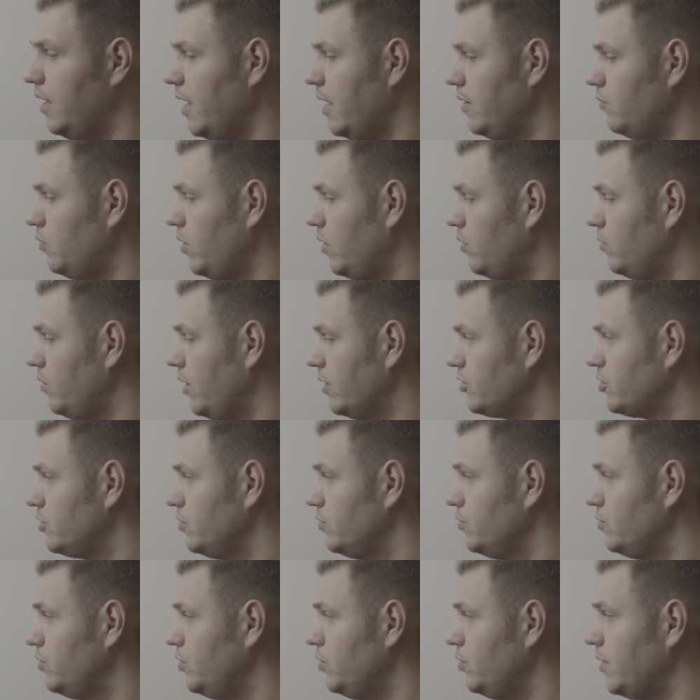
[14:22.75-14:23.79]
And what we
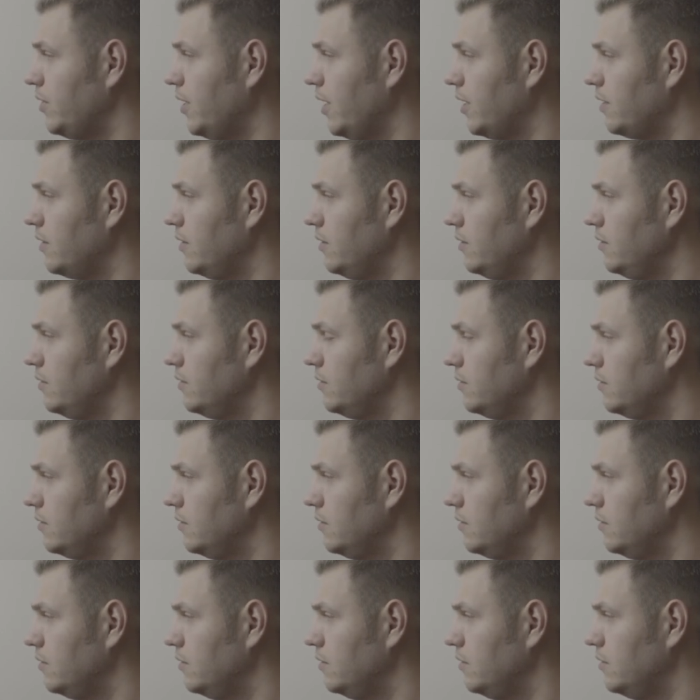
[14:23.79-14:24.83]
actually in Angular
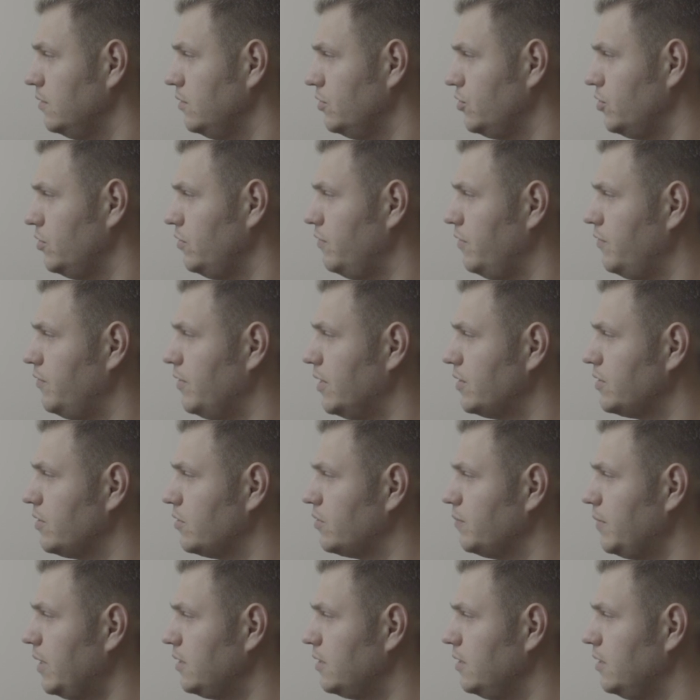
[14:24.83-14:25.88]
should refresh
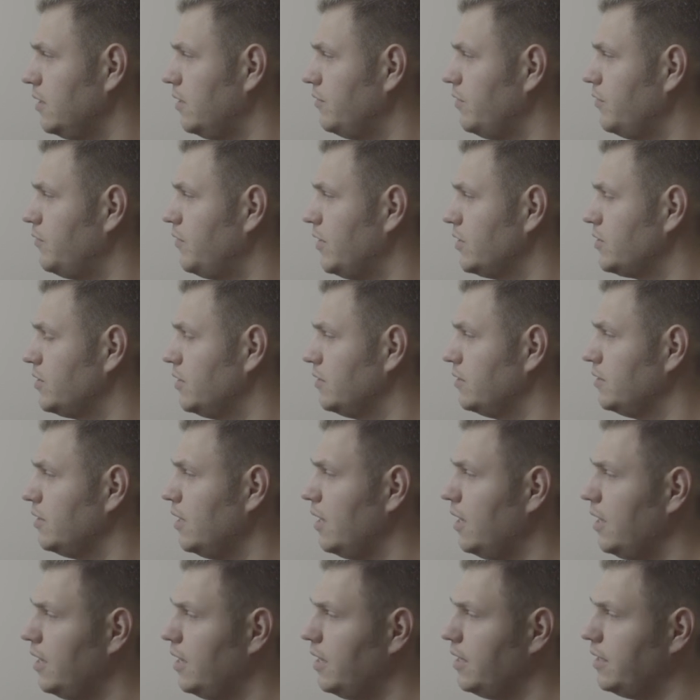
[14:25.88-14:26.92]
automatically. I refresh this.
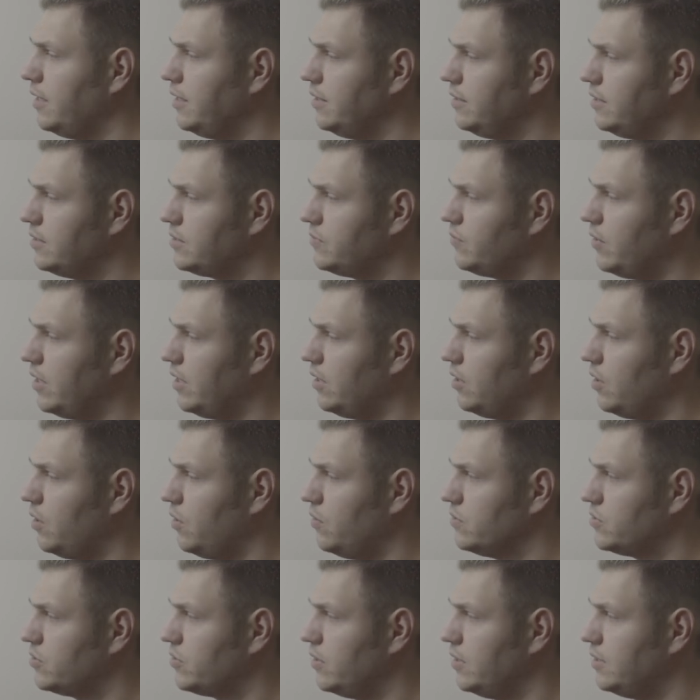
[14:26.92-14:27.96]
This is where it
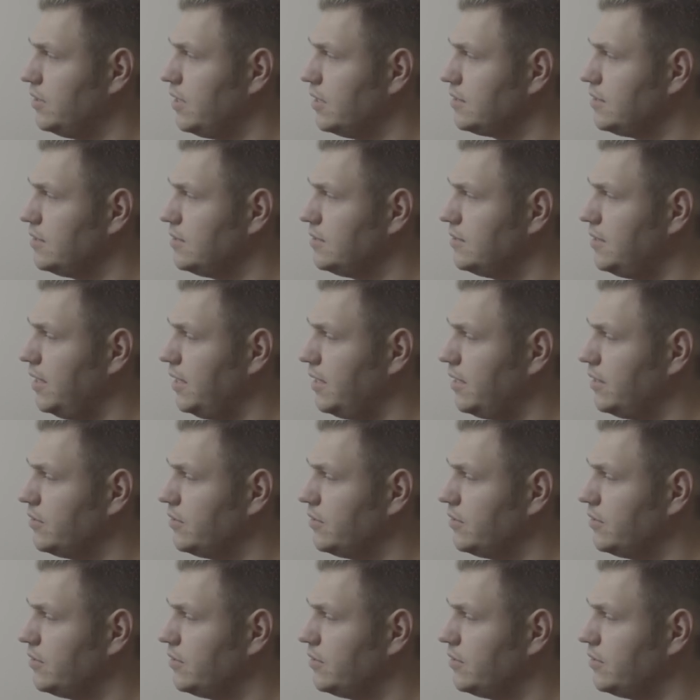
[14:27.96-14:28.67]
loads. So it doesn't take